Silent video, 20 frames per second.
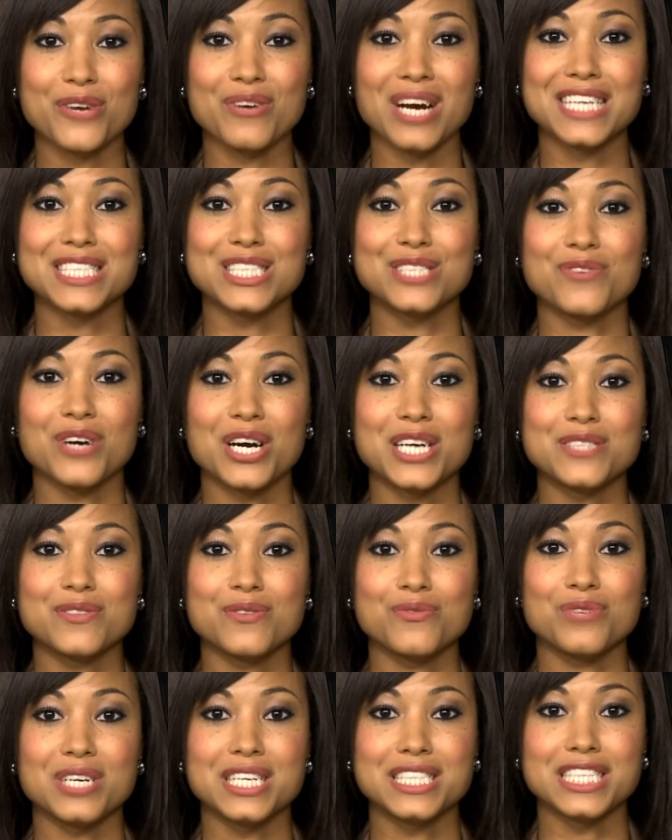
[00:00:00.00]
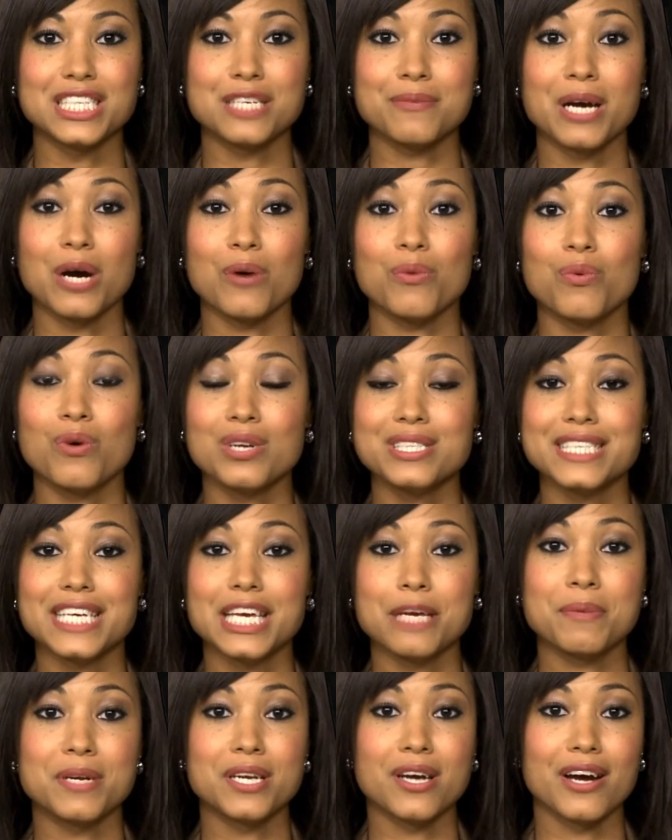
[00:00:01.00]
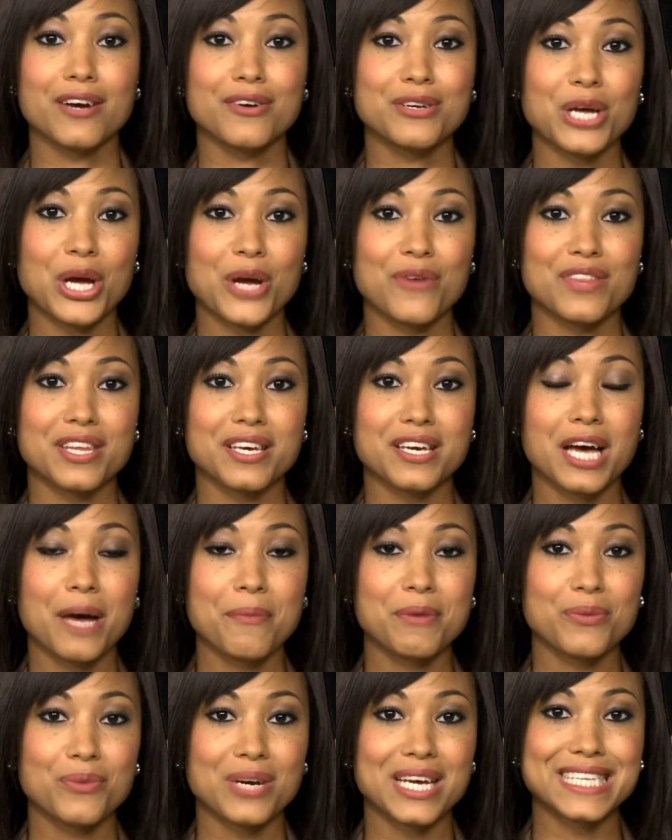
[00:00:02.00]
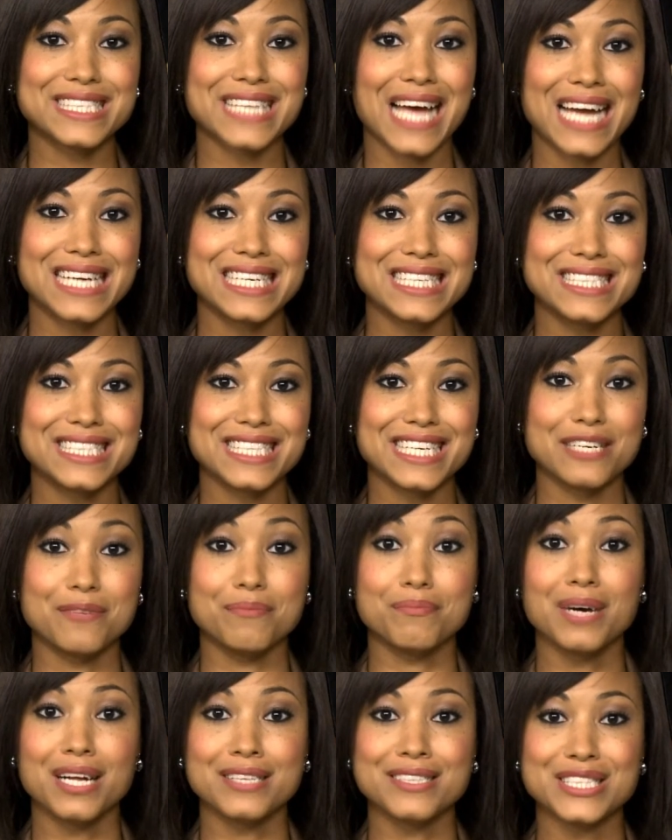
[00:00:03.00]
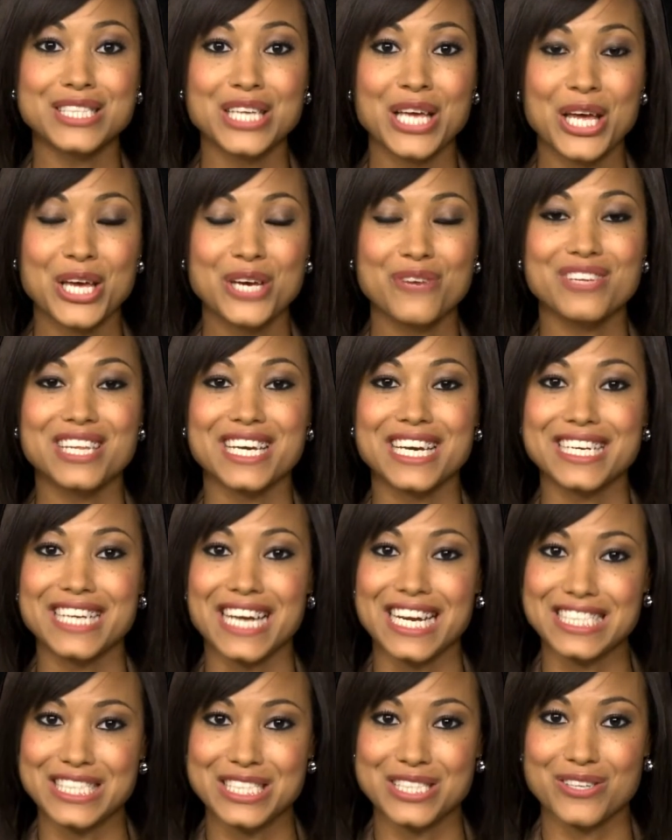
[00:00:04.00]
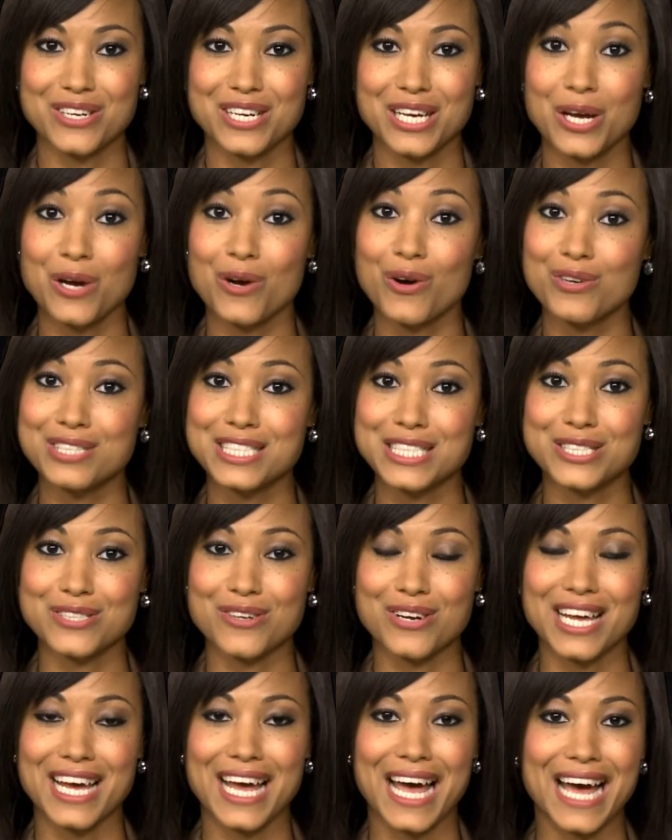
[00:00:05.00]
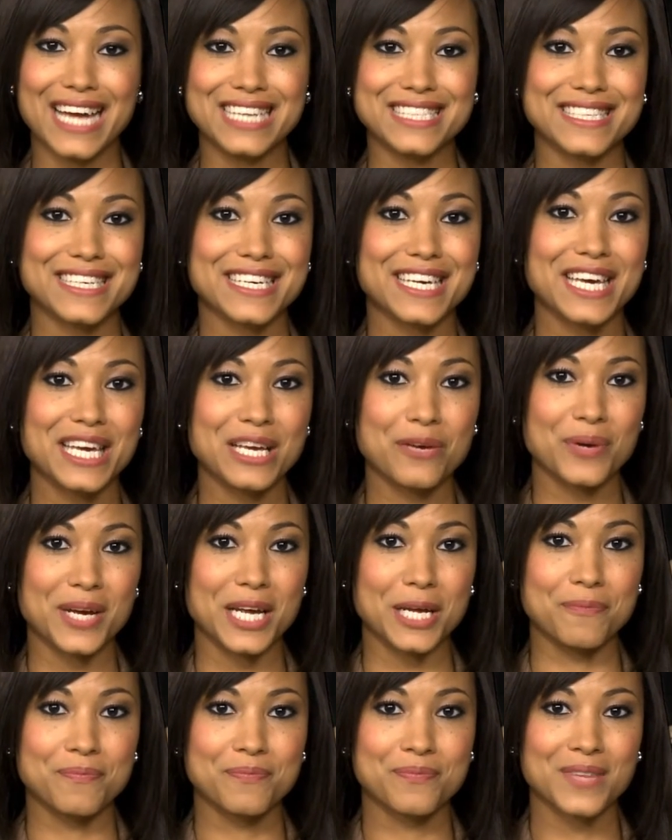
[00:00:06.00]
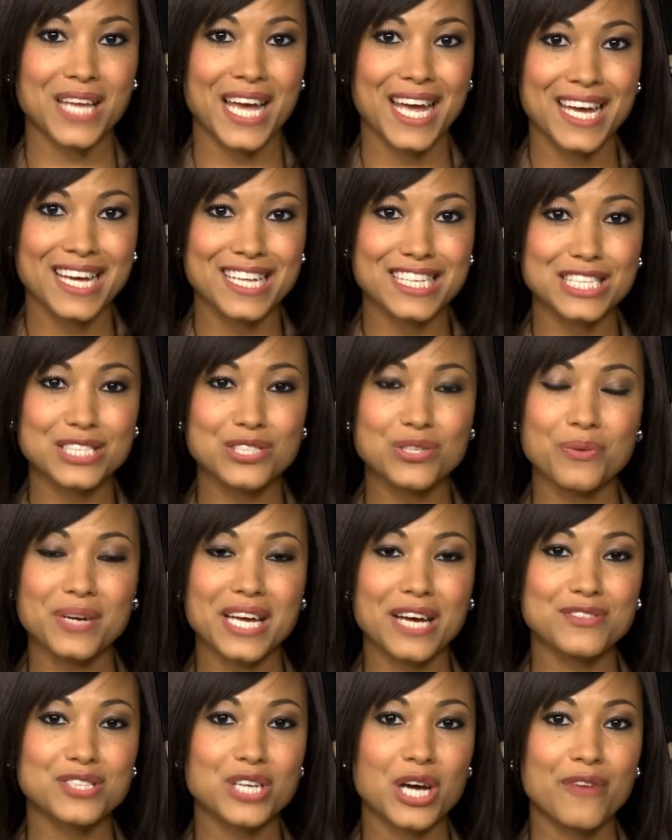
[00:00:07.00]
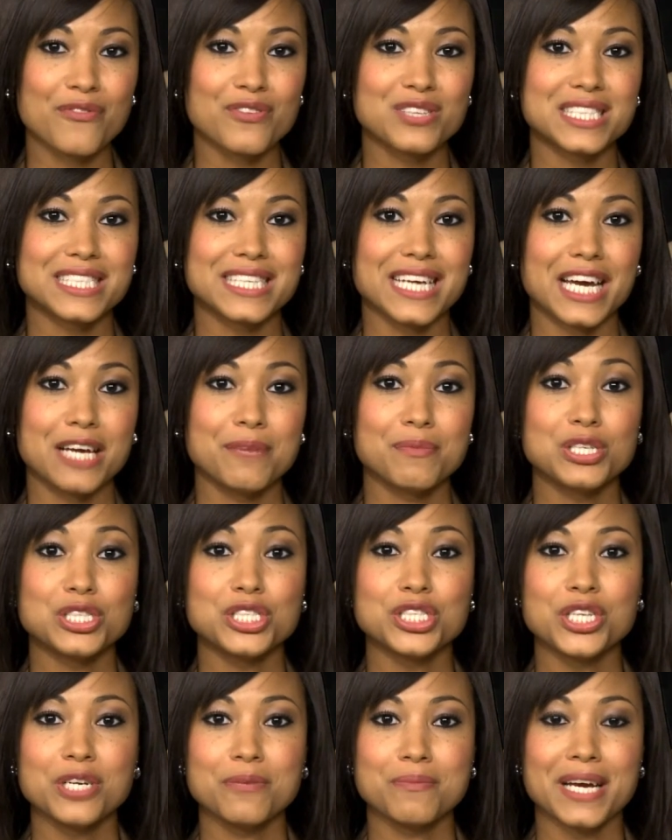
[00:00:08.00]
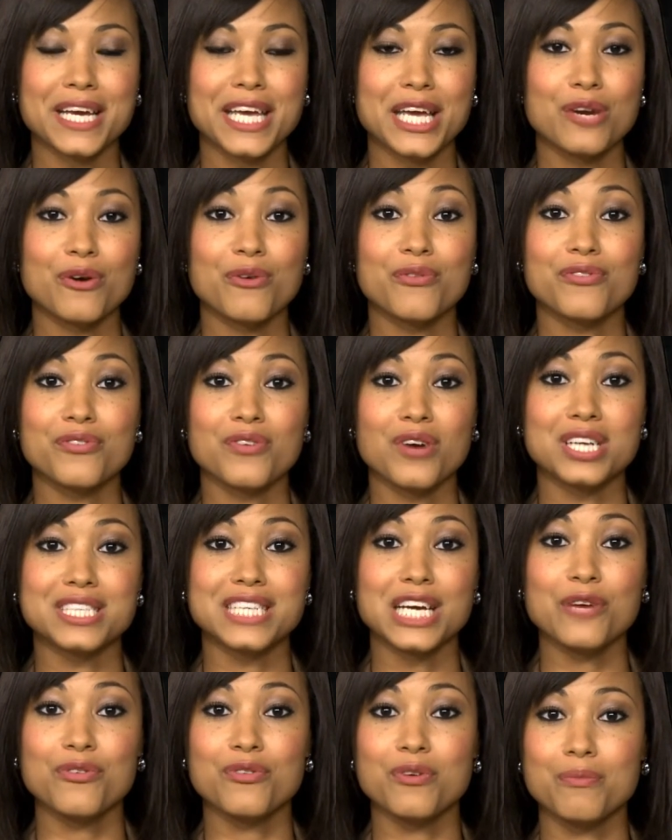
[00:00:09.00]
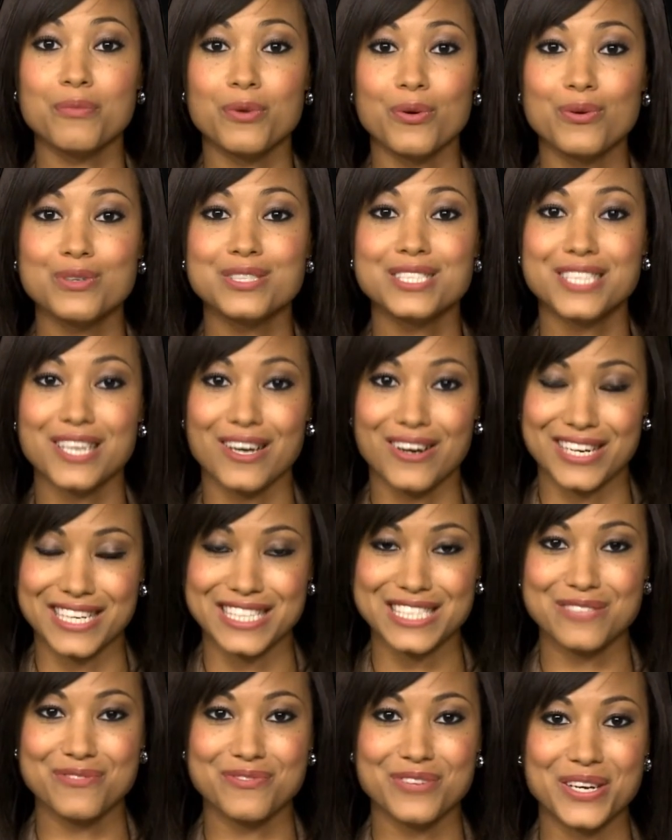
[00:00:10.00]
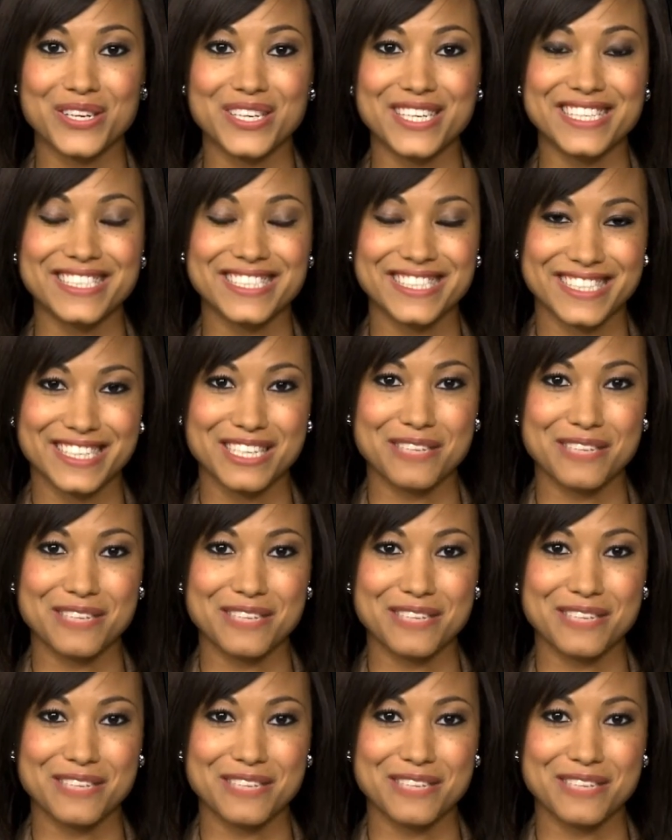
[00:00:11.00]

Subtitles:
great advice from Richard about what to keep an eye on over the coming weeks and indeed months for the Canadian dollar, Aussie dollar and Kiwi. That's all we have time for today, but tune back in on Friday for more Targets in Focus.